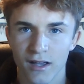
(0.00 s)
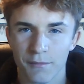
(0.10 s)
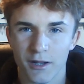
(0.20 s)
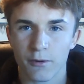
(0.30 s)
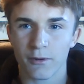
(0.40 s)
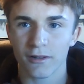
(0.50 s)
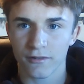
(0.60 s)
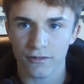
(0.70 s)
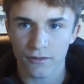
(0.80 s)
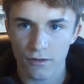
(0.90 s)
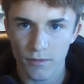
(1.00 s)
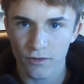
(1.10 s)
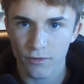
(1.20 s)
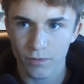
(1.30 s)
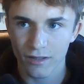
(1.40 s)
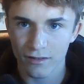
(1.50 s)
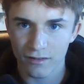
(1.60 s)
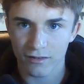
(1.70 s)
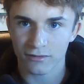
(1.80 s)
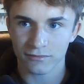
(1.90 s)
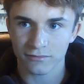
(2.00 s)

I'm like, I want to learn to do the middle splits.